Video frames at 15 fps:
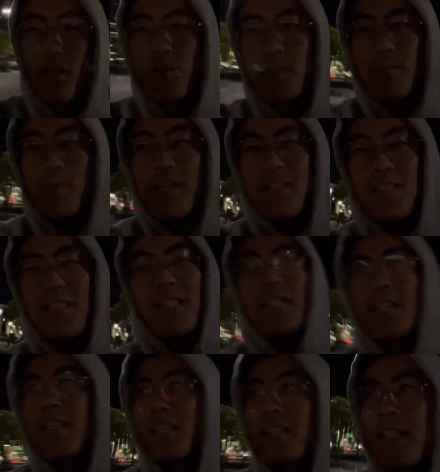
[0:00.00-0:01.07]
Costa Mesa.
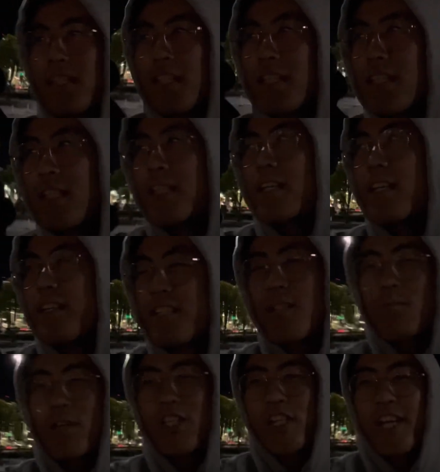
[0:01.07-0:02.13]
This is
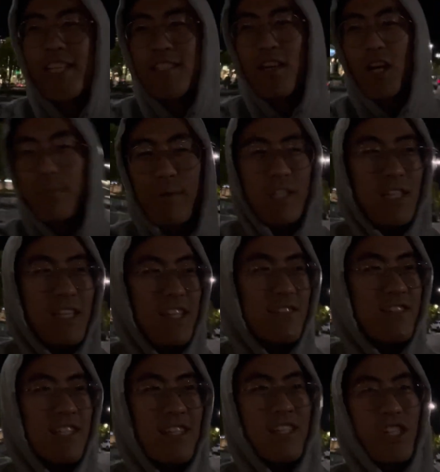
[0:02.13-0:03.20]
where Chase Garbers
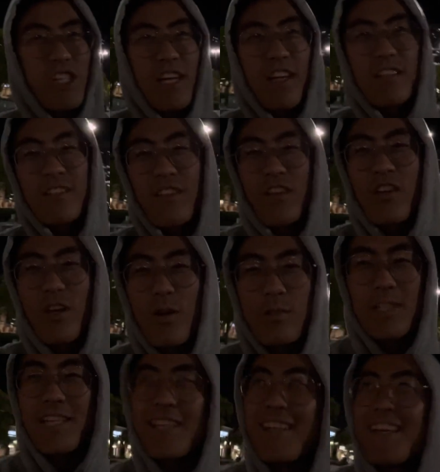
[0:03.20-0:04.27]
lives. Shout out to the GOAT.
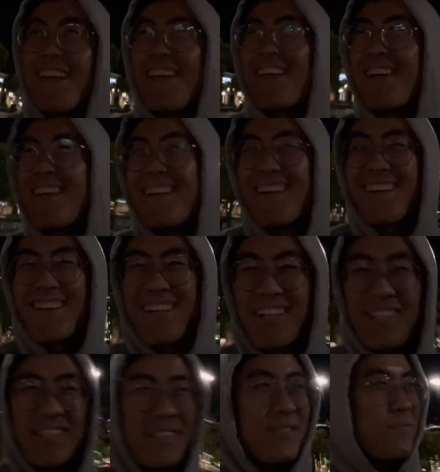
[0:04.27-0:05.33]

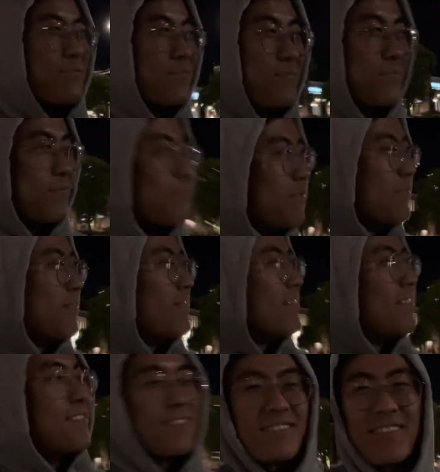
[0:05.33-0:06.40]
Uh,
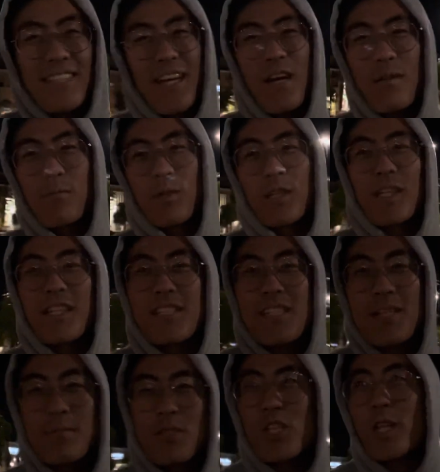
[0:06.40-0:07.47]
um, yeah, we're gonna get
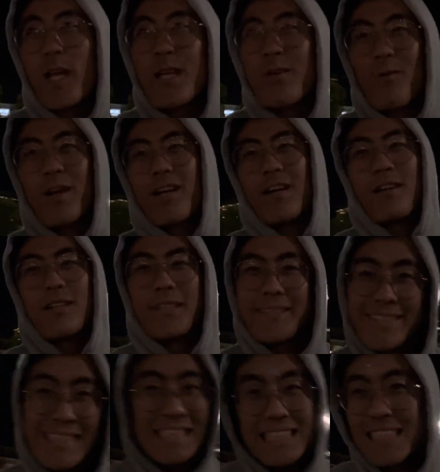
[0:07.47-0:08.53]
some gelato right now.
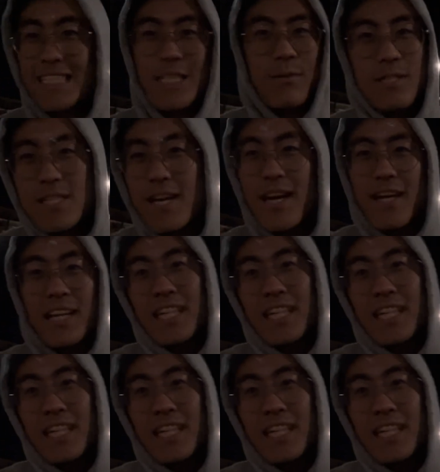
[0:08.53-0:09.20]
See you inside.